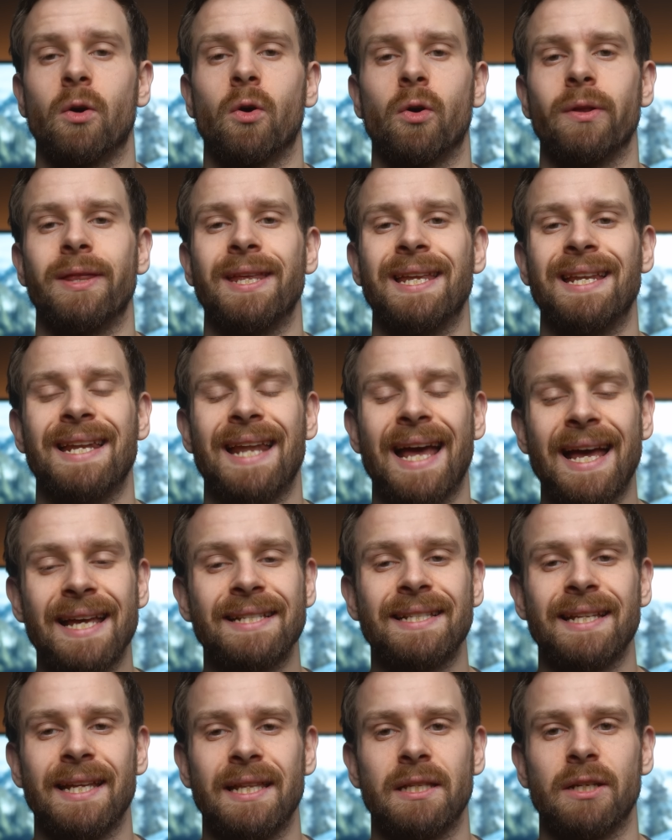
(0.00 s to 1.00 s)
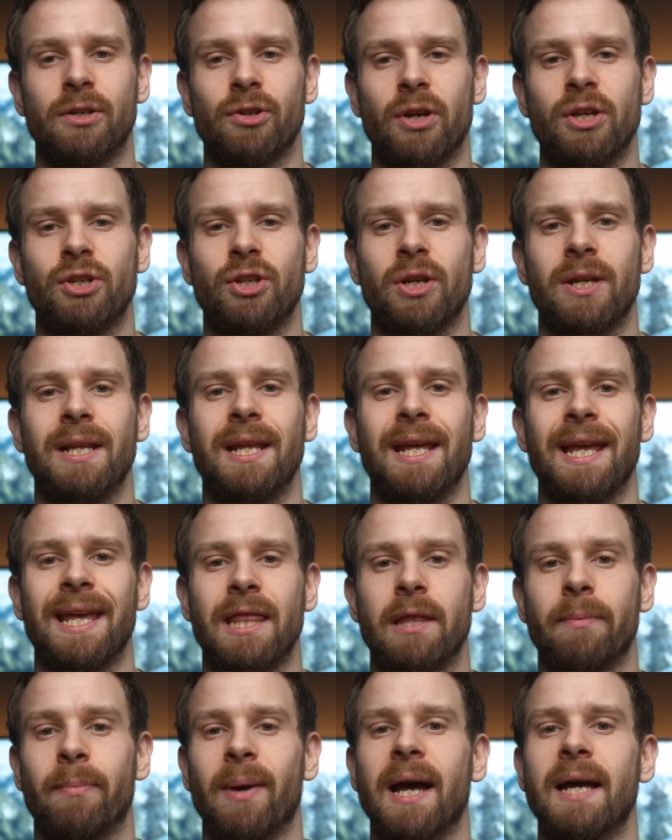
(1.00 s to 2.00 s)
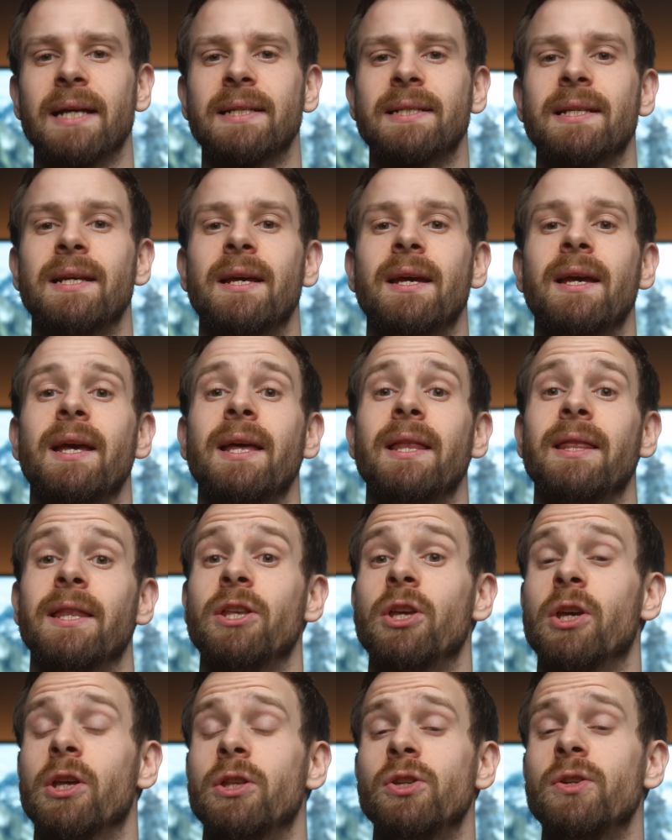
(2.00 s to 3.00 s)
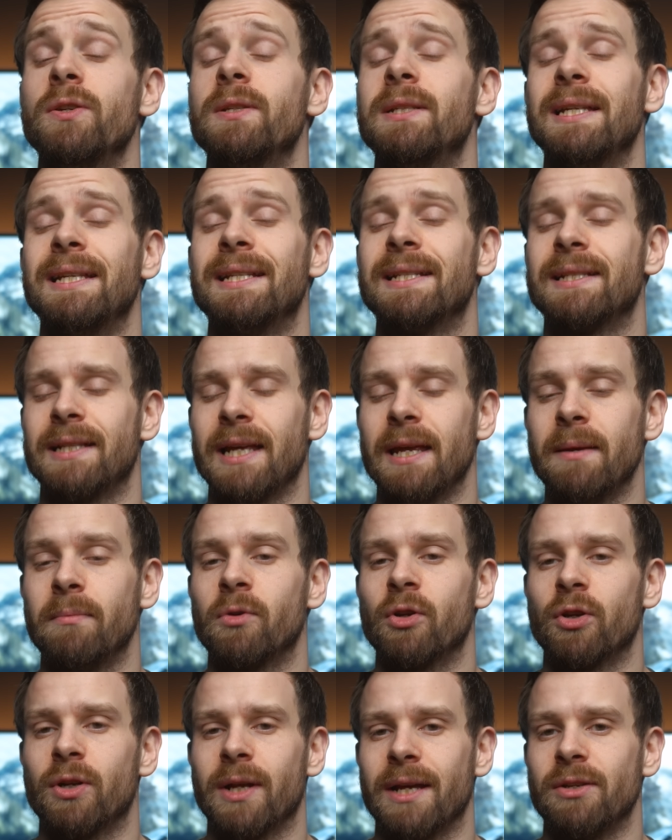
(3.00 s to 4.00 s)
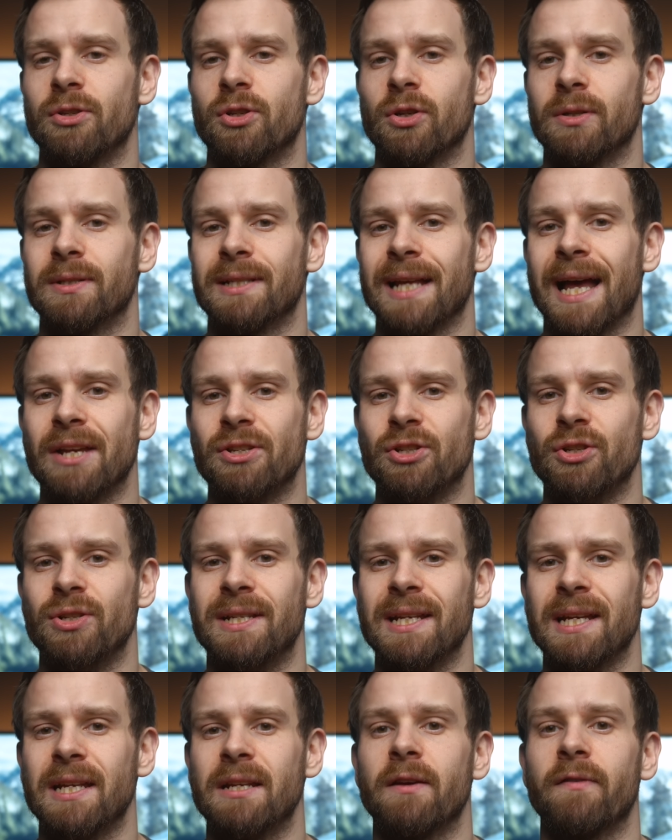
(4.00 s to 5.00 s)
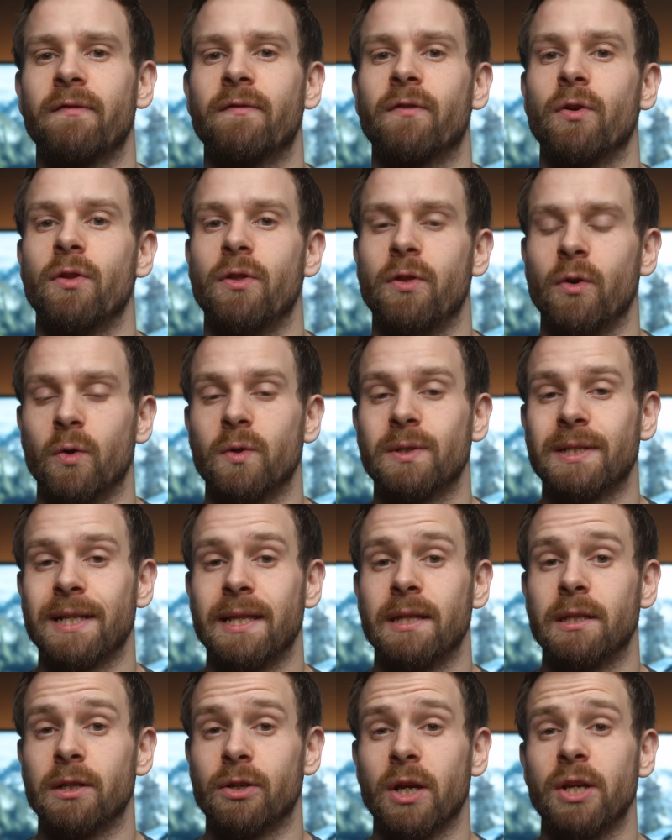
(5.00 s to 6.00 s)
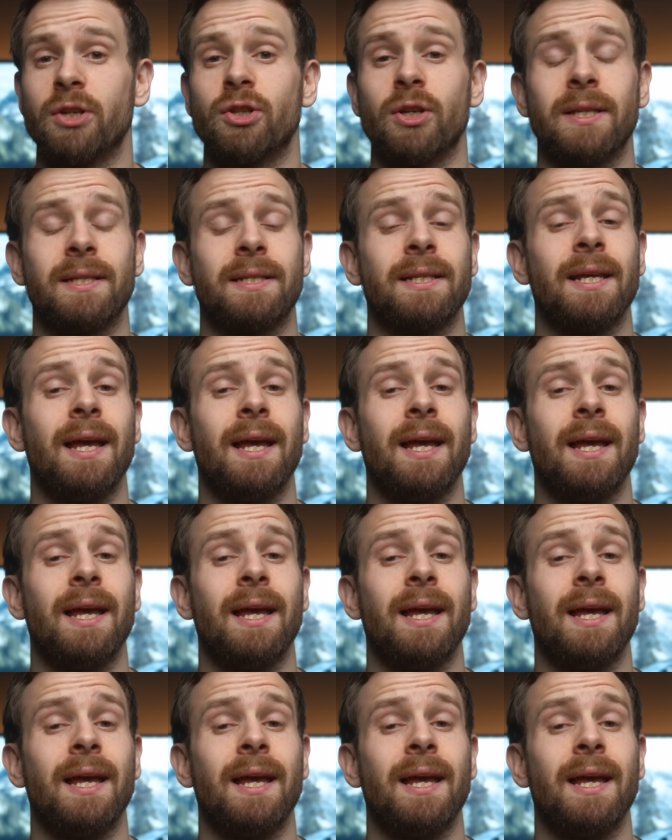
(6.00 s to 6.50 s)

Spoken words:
or the Nest integration in the past, then you can use the same credentials as you did for those integrations